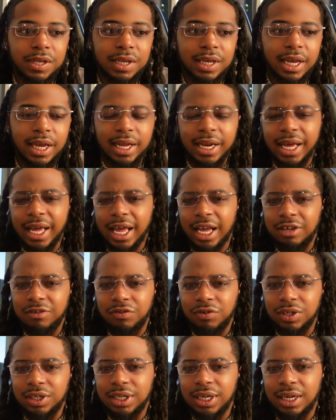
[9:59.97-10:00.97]
And they ask
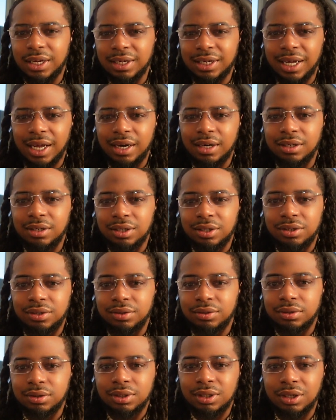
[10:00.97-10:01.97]
for a lot of,
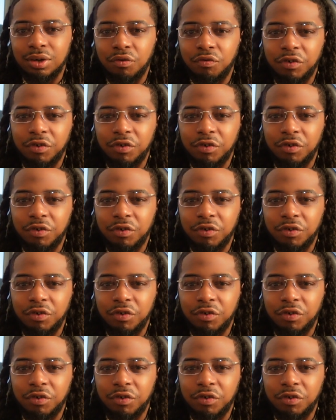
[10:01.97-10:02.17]
little